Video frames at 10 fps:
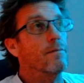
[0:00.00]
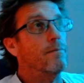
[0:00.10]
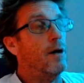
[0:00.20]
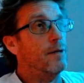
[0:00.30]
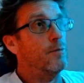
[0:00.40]

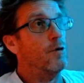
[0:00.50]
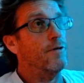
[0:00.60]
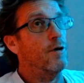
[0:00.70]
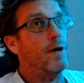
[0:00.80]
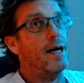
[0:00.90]

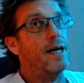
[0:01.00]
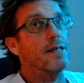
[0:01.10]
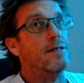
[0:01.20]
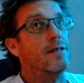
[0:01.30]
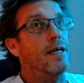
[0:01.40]

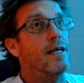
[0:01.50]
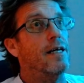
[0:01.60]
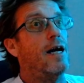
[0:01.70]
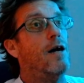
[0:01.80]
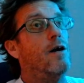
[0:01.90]
PolyMorphOS and
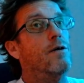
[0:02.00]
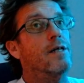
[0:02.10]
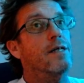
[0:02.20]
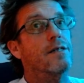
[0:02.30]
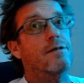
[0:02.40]
how
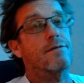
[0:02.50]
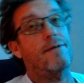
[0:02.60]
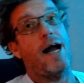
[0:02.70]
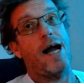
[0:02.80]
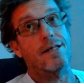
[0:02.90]
it's
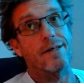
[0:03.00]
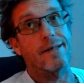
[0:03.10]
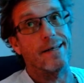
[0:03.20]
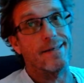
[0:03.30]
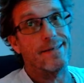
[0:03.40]
actually
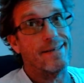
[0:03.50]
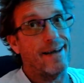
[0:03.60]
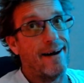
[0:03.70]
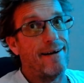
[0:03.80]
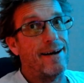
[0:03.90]
kind of
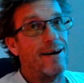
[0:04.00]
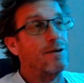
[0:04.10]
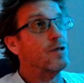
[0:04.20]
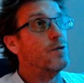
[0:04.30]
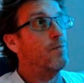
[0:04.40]
scary how
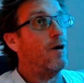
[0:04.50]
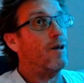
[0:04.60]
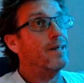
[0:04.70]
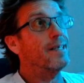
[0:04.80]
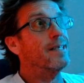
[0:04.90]

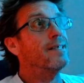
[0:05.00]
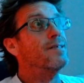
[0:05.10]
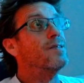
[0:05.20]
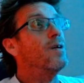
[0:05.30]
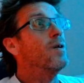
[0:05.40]
small it
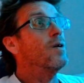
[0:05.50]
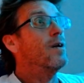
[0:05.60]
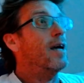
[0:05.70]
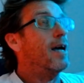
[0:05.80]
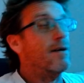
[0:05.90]
is,
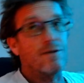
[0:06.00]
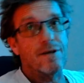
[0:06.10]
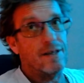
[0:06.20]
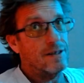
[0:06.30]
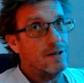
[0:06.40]

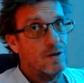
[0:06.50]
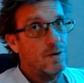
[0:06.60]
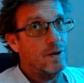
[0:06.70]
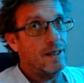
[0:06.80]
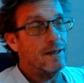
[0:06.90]
everything it's
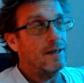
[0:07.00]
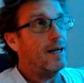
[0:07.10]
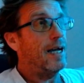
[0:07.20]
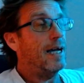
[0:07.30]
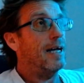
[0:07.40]
doing,
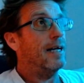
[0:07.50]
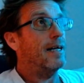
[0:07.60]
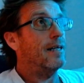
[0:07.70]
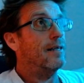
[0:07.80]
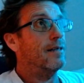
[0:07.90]

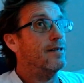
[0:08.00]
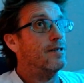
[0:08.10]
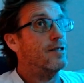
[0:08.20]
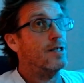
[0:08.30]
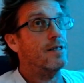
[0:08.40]
and
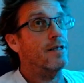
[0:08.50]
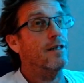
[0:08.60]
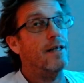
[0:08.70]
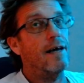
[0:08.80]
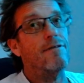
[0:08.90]
just the
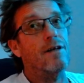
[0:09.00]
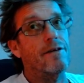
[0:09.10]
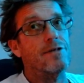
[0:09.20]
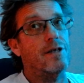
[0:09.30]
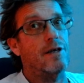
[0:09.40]
level
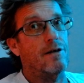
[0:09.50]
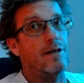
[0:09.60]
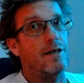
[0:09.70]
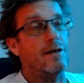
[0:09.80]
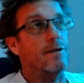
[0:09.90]
of
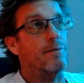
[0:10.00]
security here.